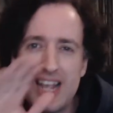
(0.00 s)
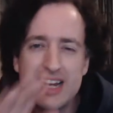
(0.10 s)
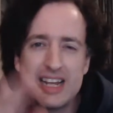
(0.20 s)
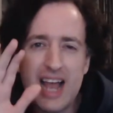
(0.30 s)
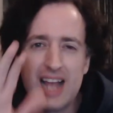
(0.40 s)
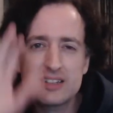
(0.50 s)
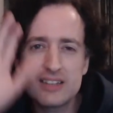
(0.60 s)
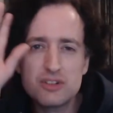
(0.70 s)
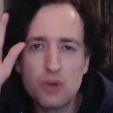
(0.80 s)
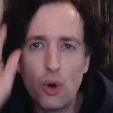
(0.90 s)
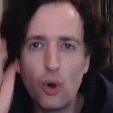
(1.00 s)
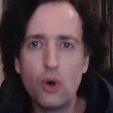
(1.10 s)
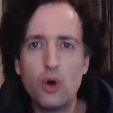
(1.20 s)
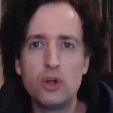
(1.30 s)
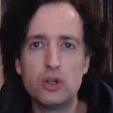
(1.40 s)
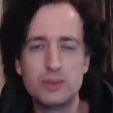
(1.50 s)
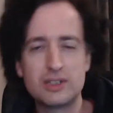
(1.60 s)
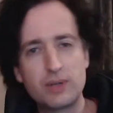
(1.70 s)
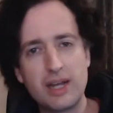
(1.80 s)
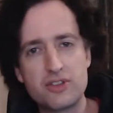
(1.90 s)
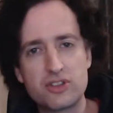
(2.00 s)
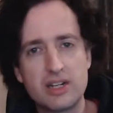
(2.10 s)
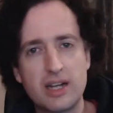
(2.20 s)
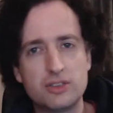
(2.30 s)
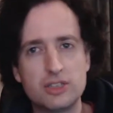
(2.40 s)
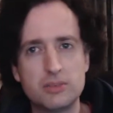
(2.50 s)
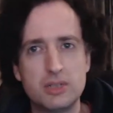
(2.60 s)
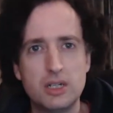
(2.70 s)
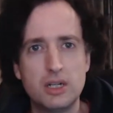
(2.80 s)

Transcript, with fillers: any act at all will create this conundrum.